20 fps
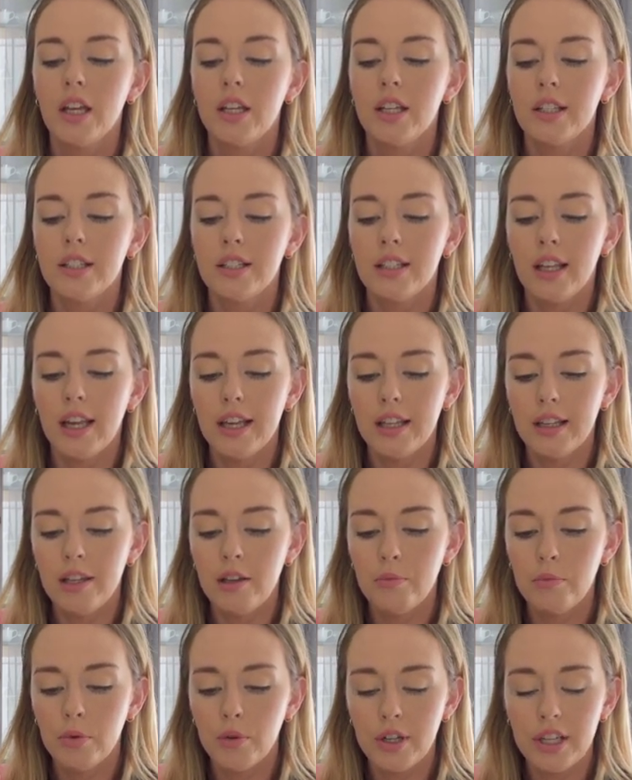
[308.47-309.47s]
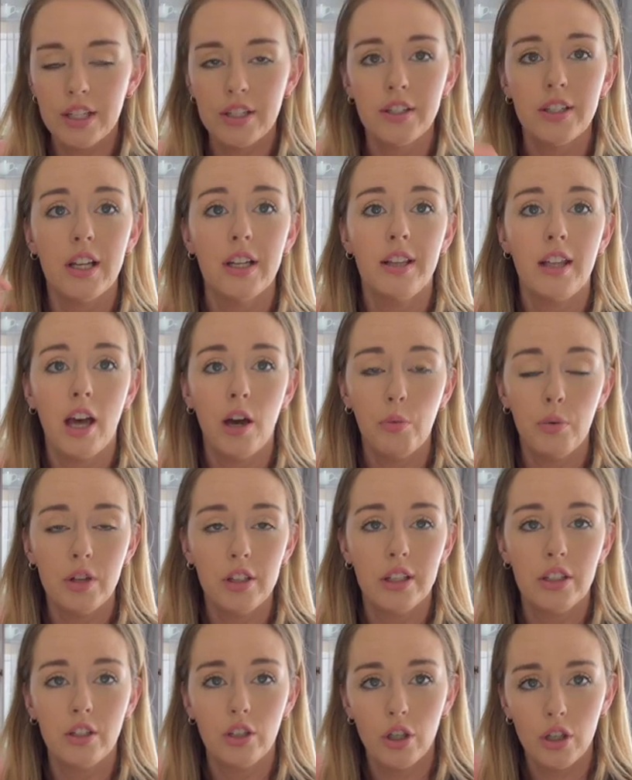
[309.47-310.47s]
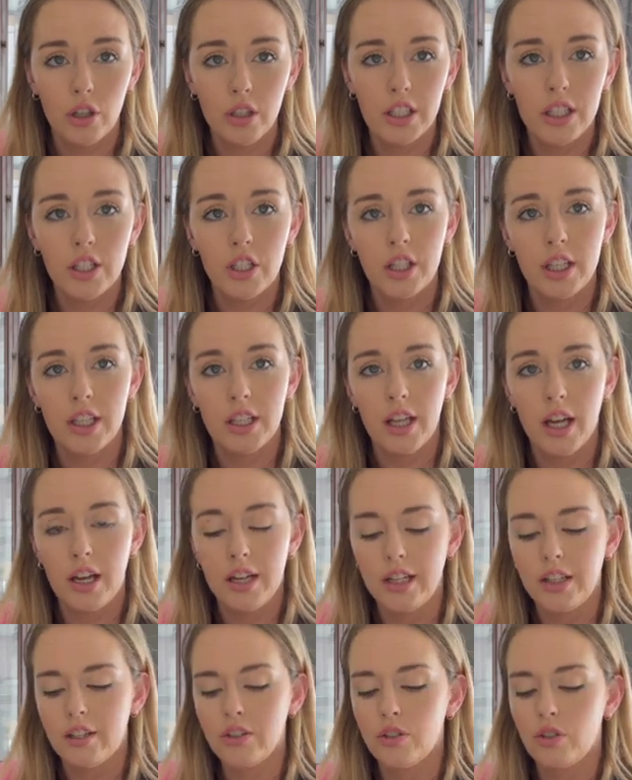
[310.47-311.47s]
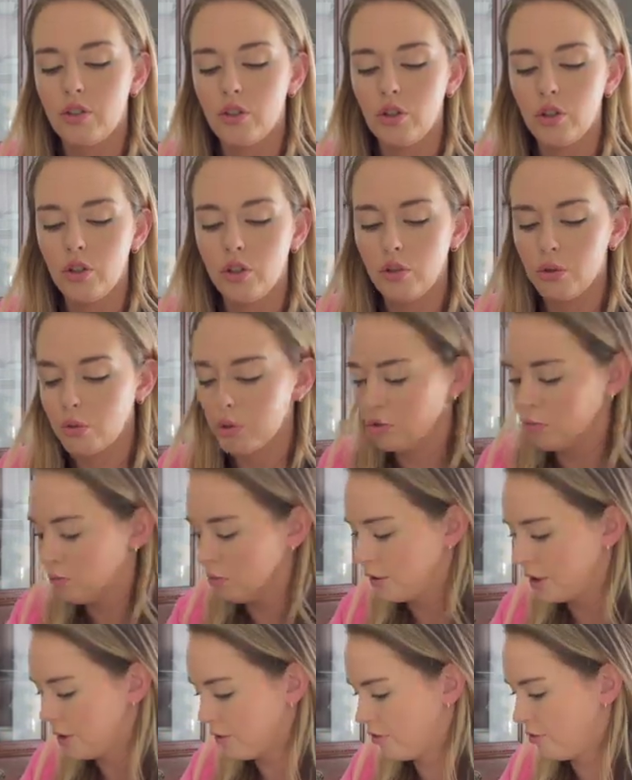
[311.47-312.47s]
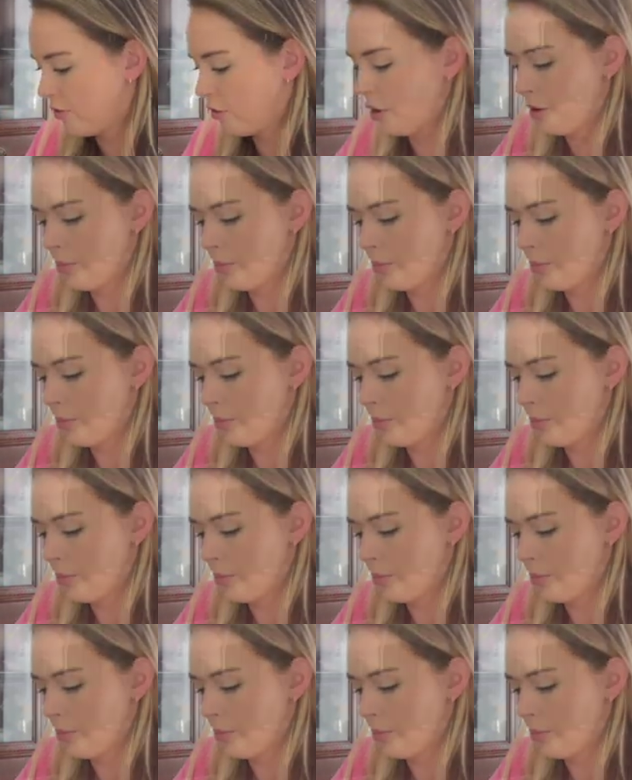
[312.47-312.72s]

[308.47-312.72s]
slightly moist, and that will encourage the cuttings to root for